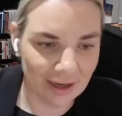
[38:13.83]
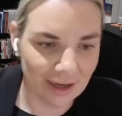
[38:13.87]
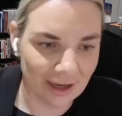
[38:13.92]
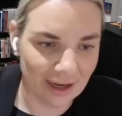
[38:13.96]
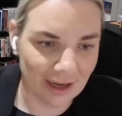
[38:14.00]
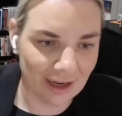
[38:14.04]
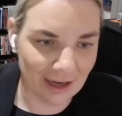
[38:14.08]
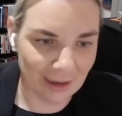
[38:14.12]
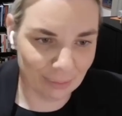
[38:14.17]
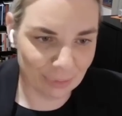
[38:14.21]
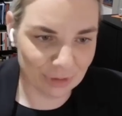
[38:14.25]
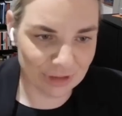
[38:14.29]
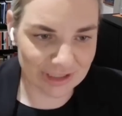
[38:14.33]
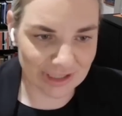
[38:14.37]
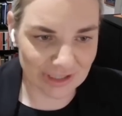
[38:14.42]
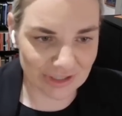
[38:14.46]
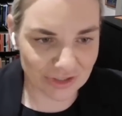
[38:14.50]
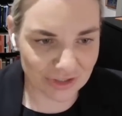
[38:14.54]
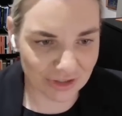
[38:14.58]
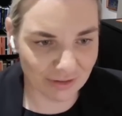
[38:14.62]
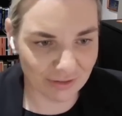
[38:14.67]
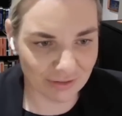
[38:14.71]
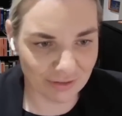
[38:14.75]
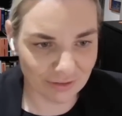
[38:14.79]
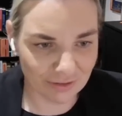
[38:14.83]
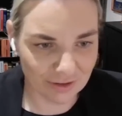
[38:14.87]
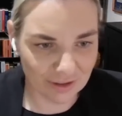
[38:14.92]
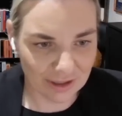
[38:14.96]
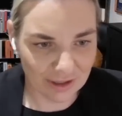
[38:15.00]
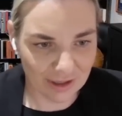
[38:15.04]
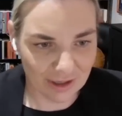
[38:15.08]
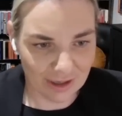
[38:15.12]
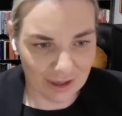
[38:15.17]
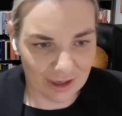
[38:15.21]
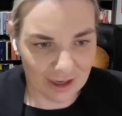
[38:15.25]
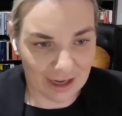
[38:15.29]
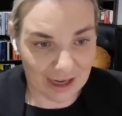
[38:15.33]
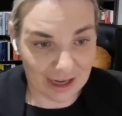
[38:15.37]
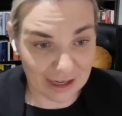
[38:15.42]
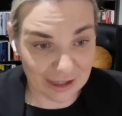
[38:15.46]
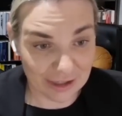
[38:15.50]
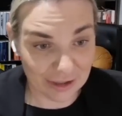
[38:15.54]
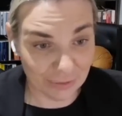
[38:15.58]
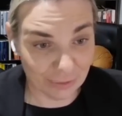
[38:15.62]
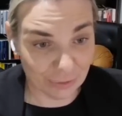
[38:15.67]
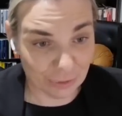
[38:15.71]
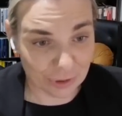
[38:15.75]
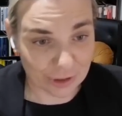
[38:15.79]
protection of
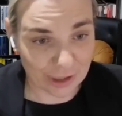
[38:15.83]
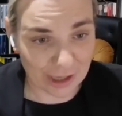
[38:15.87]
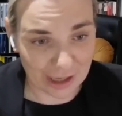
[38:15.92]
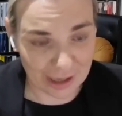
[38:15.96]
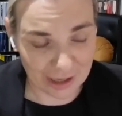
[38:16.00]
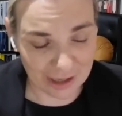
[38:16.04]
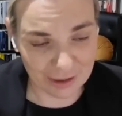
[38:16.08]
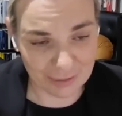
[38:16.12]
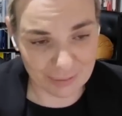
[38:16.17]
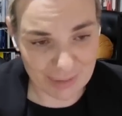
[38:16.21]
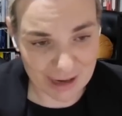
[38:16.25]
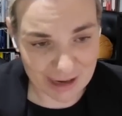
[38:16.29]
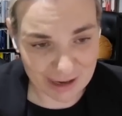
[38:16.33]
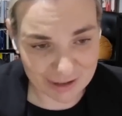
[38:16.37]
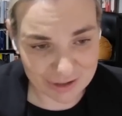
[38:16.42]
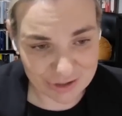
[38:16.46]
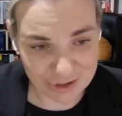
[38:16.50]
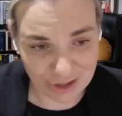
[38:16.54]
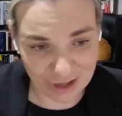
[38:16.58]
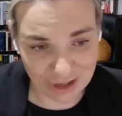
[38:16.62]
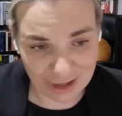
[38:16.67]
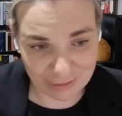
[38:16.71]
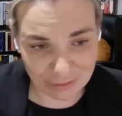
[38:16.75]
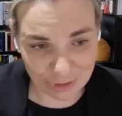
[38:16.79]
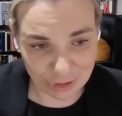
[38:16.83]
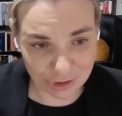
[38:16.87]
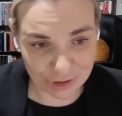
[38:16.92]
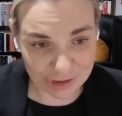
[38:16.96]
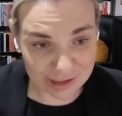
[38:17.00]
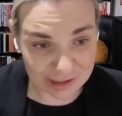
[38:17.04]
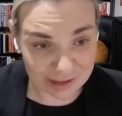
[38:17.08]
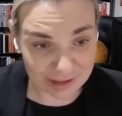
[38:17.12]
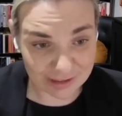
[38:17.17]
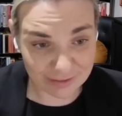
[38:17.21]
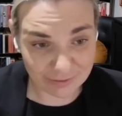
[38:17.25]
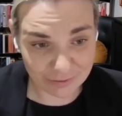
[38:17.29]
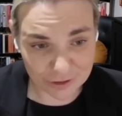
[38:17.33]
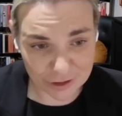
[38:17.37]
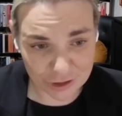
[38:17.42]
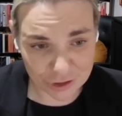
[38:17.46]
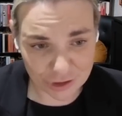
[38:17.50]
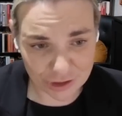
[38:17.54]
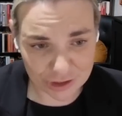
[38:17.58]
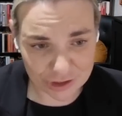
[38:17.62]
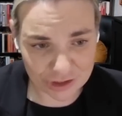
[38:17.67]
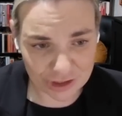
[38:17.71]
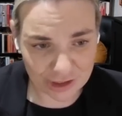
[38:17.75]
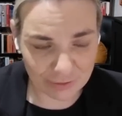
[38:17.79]
underwater maritime critical
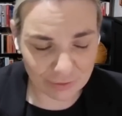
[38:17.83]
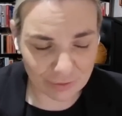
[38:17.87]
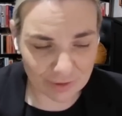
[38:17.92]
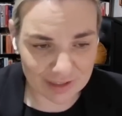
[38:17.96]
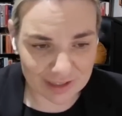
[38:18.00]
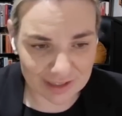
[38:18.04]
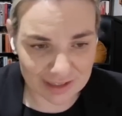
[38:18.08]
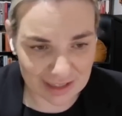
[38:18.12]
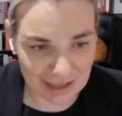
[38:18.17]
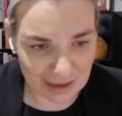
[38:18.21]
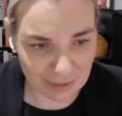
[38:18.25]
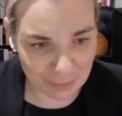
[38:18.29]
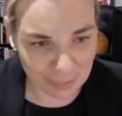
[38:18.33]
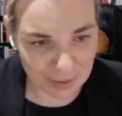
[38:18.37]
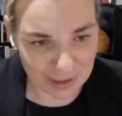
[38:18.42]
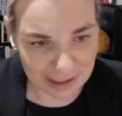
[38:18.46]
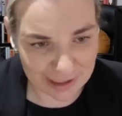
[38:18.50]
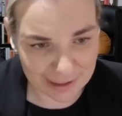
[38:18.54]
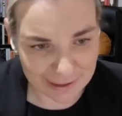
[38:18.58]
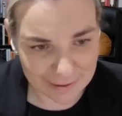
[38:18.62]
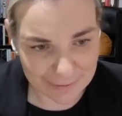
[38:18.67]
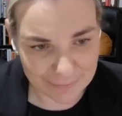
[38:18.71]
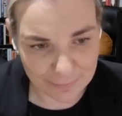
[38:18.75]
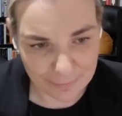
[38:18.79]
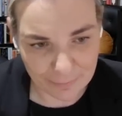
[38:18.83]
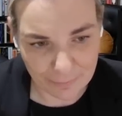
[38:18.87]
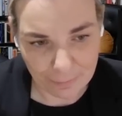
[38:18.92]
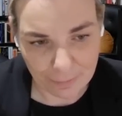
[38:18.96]
infrastructure, whether that be